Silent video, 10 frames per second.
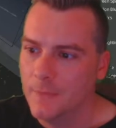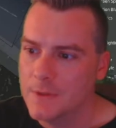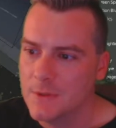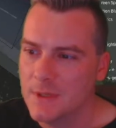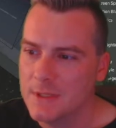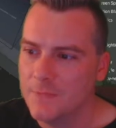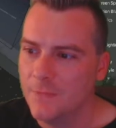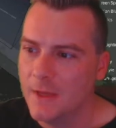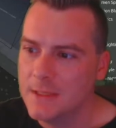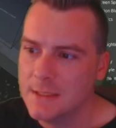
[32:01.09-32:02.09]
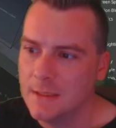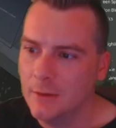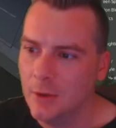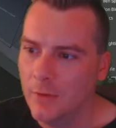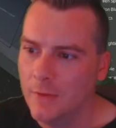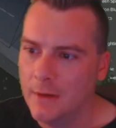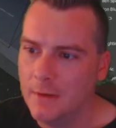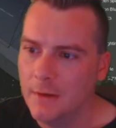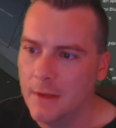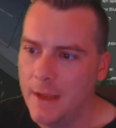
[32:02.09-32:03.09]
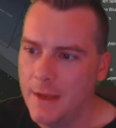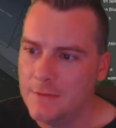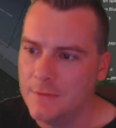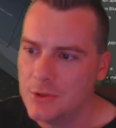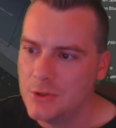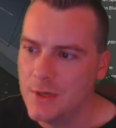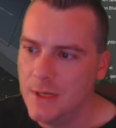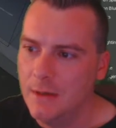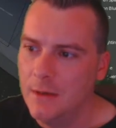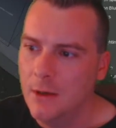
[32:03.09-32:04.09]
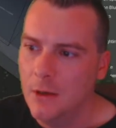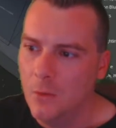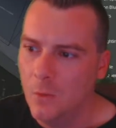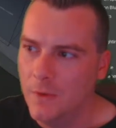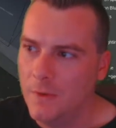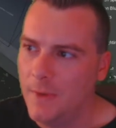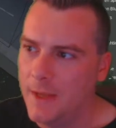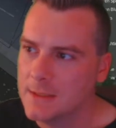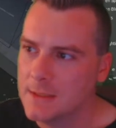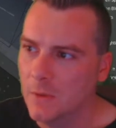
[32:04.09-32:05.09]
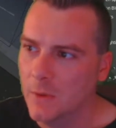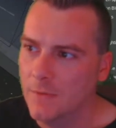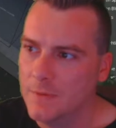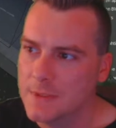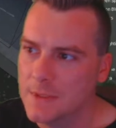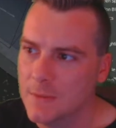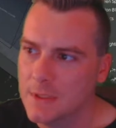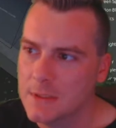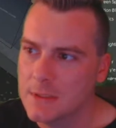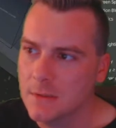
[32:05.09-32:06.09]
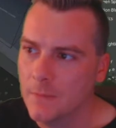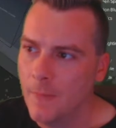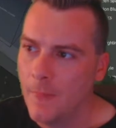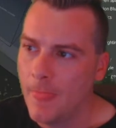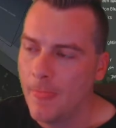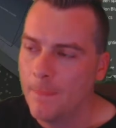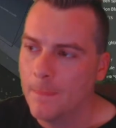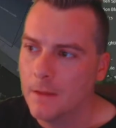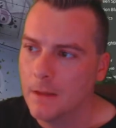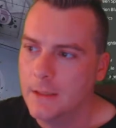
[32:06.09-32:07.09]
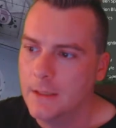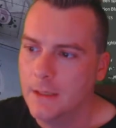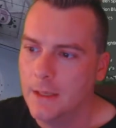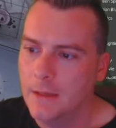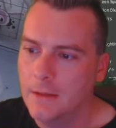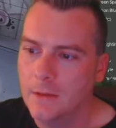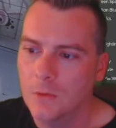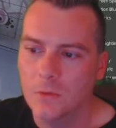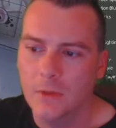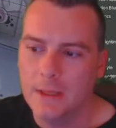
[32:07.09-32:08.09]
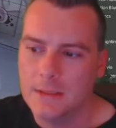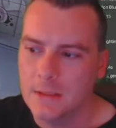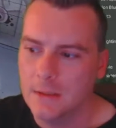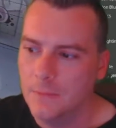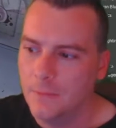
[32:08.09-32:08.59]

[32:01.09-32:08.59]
So it's facing, you know, that end of the street where the black silhouette of the sim is. Click it again, it will exit it.